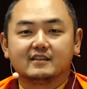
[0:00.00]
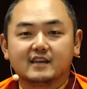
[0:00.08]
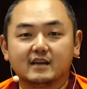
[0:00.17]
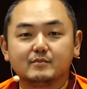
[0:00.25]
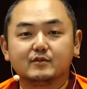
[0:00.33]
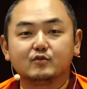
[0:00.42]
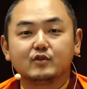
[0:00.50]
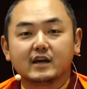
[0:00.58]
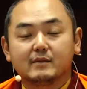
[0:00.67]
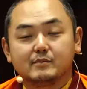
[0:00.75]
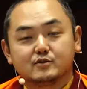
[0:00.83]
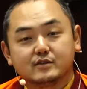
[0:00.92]
That means you're
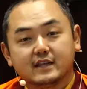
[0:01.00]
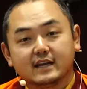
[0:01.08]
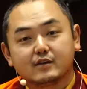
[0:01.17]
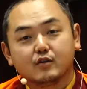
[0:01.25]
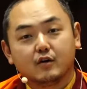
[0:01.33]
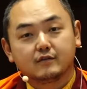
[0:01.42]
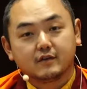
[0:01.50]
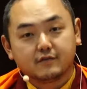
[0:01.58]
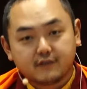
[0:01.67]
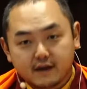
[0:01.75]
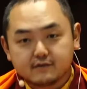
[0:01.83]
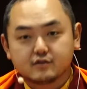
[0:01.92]
able to let go of the
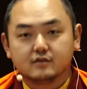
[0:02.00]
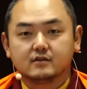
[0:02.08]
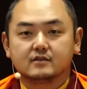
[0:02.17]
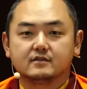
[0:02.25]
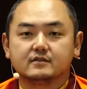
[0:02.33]
five dollar.